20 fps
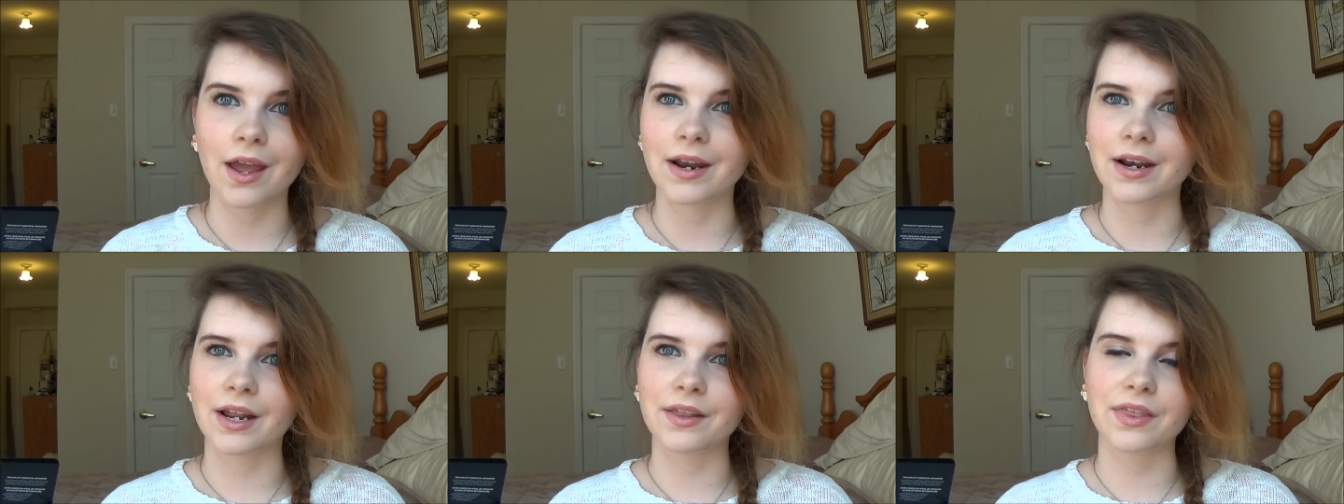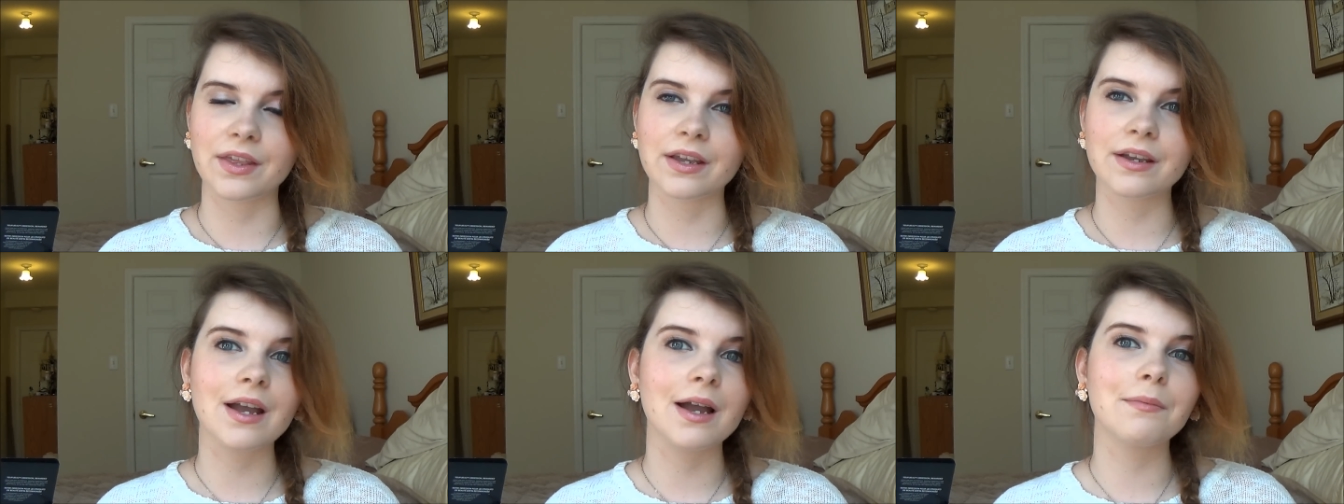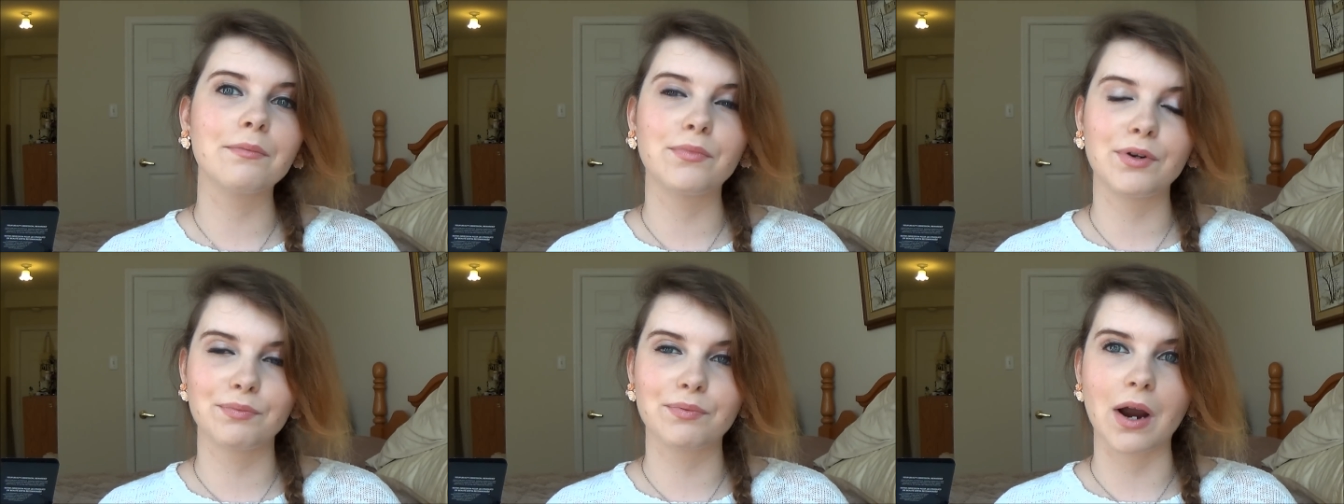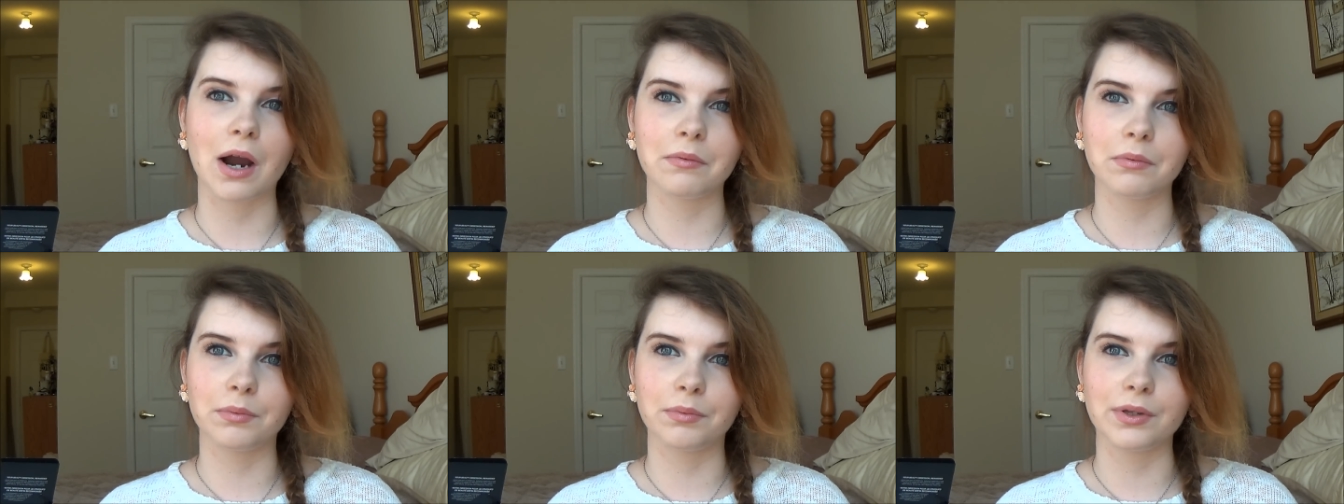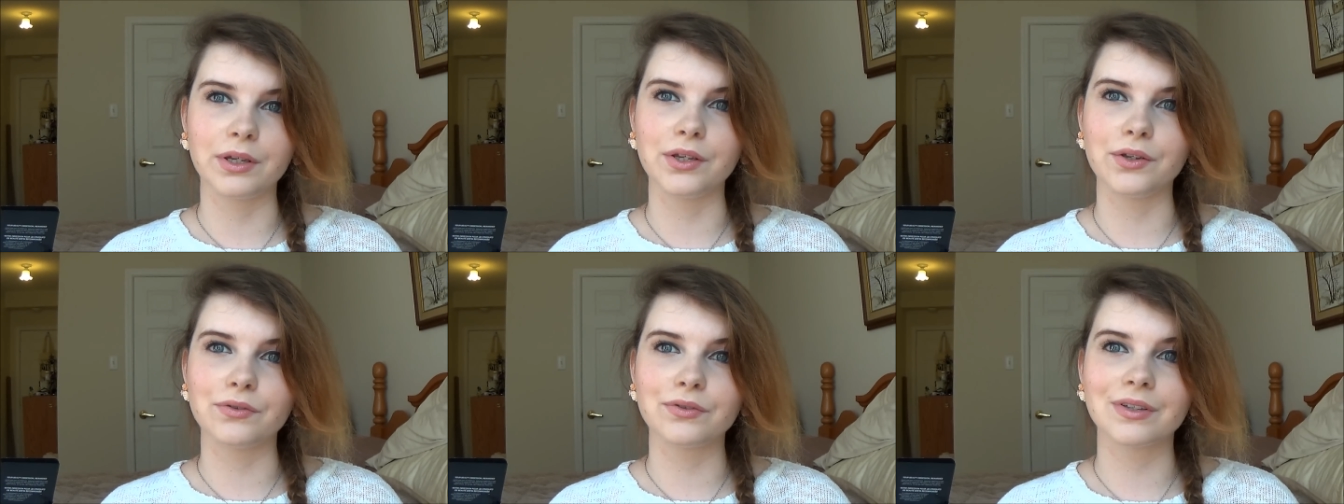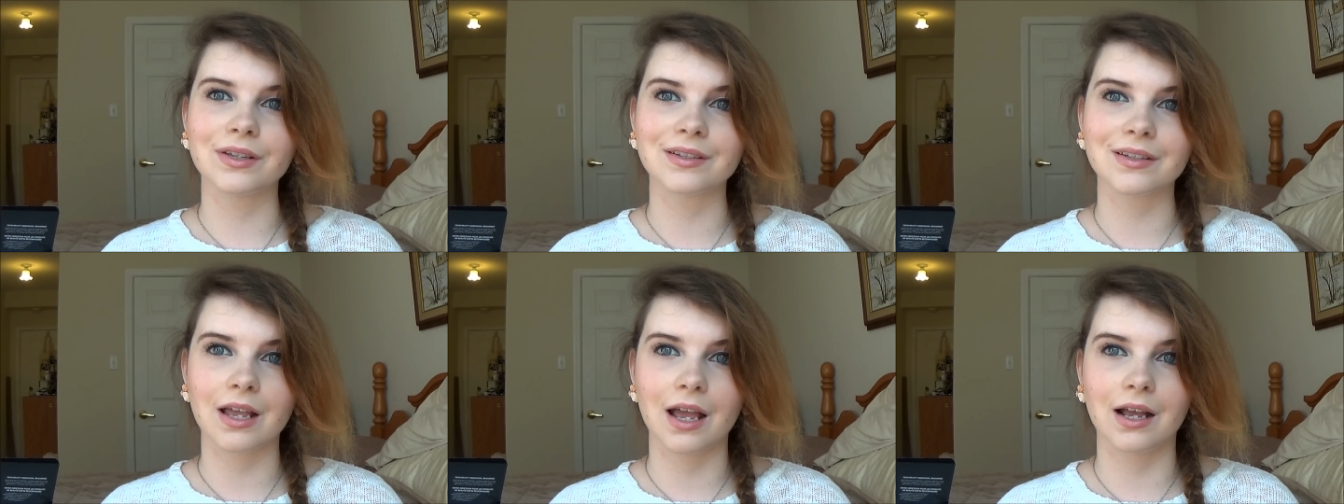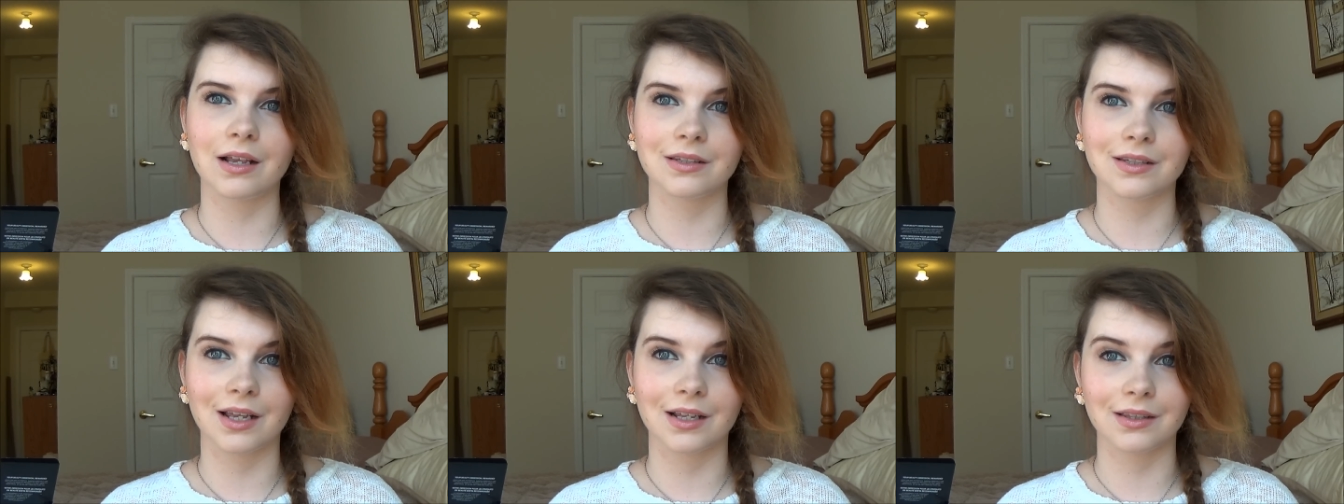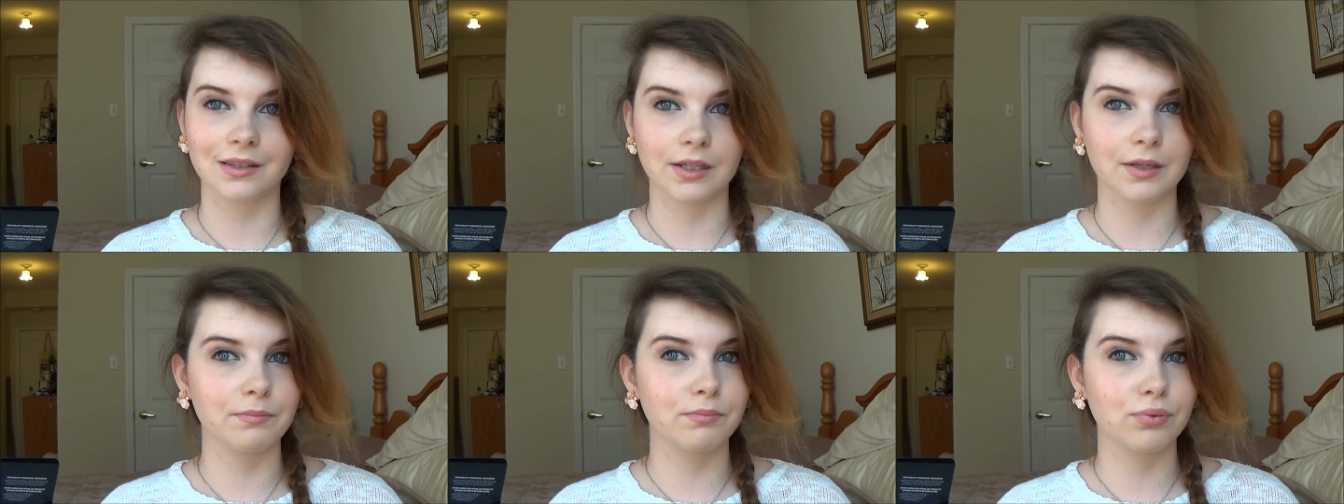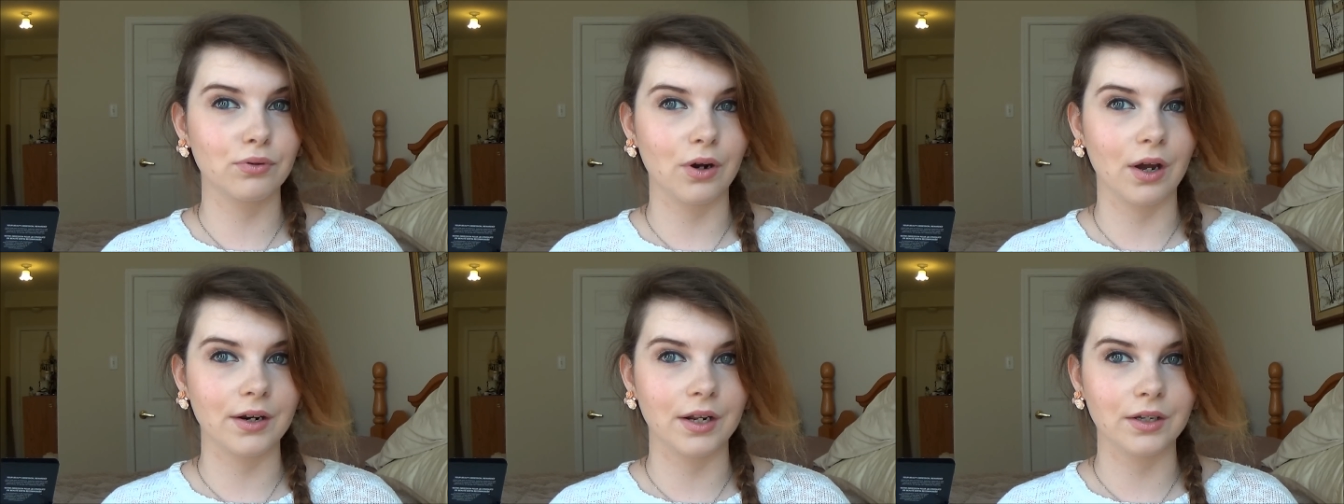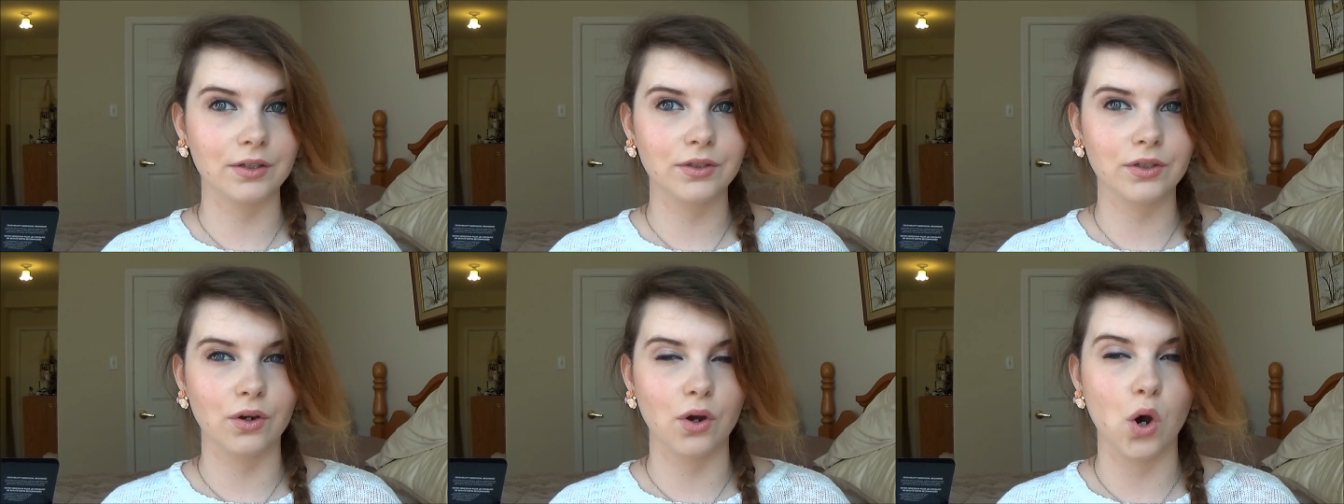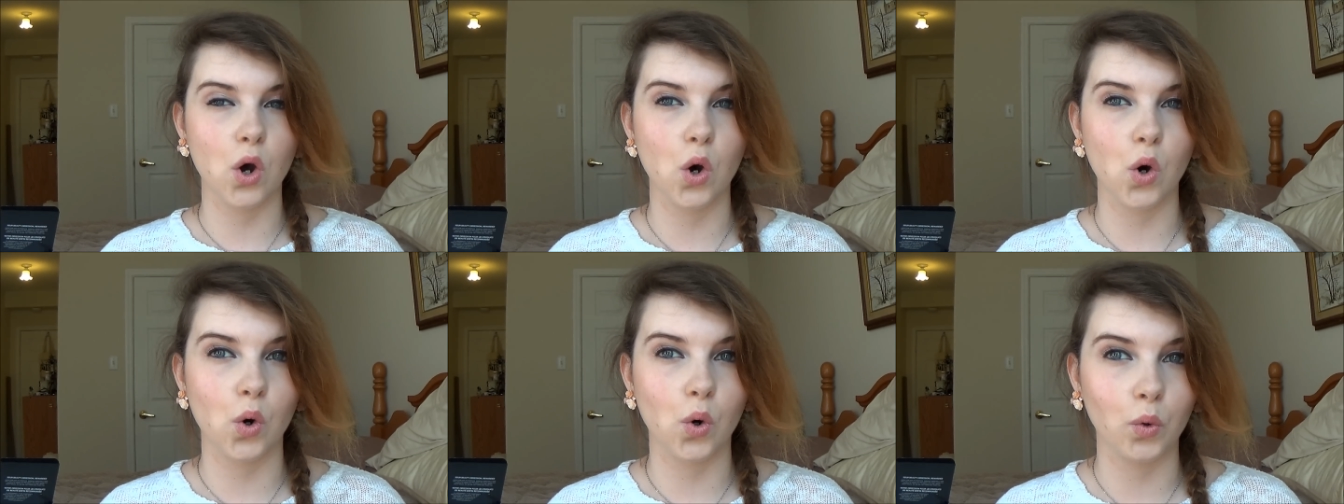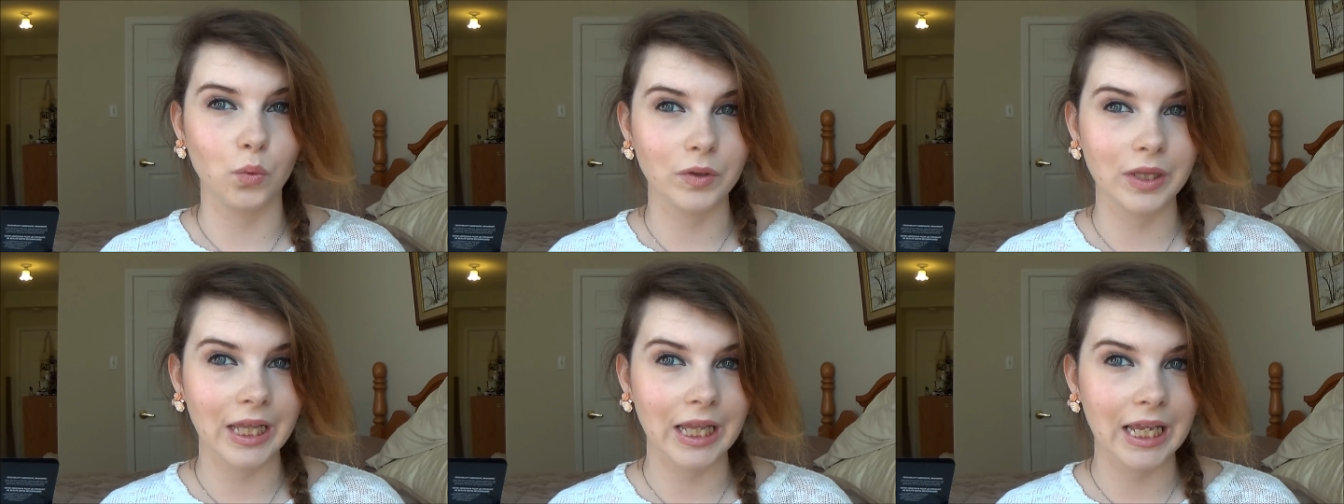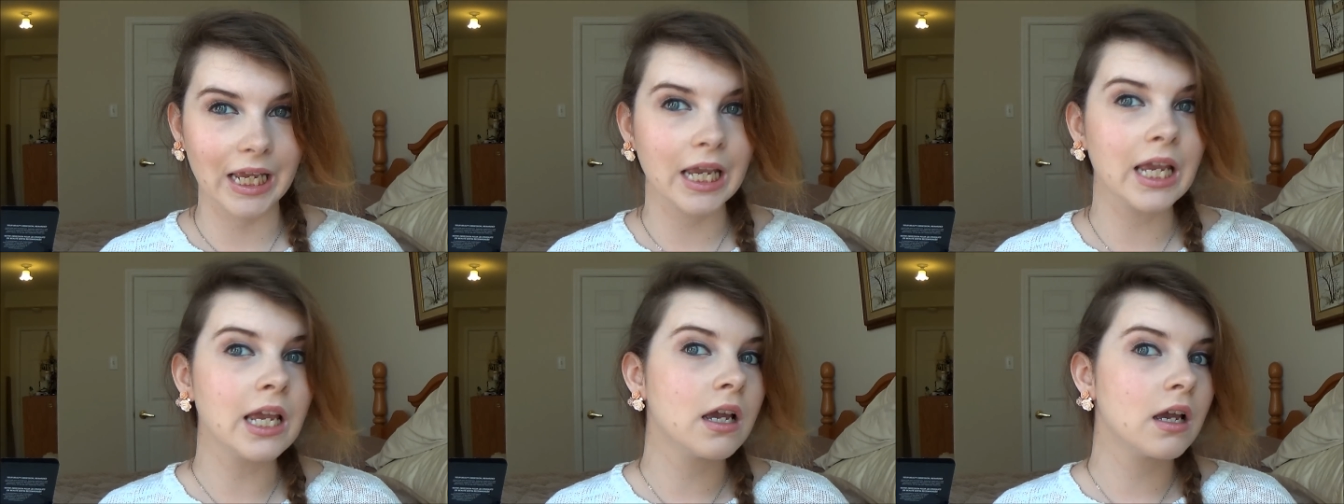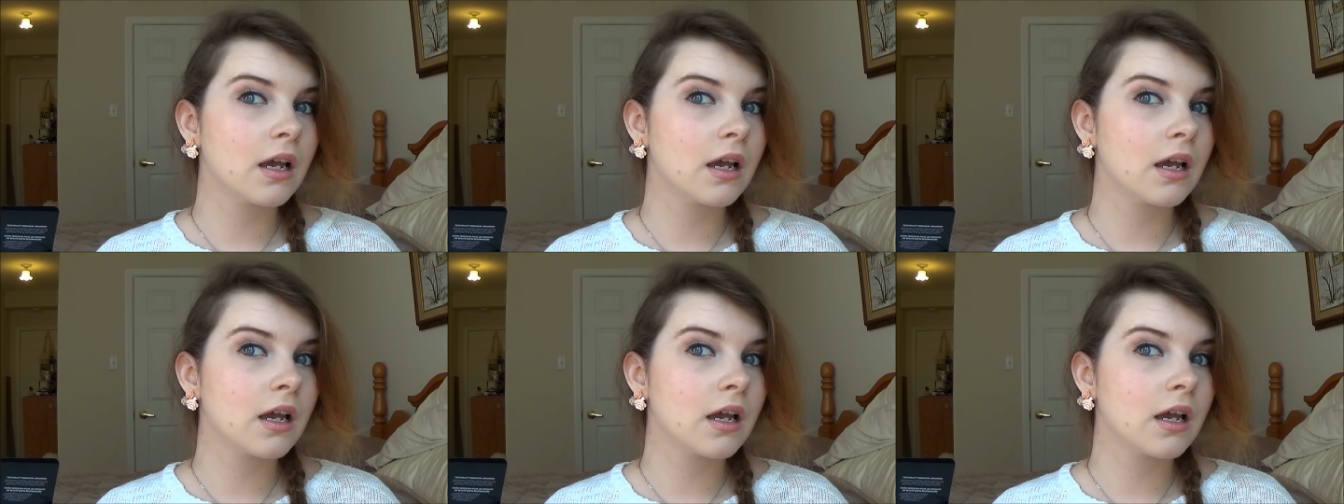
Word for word: And I think I would probably use this as a lip product only.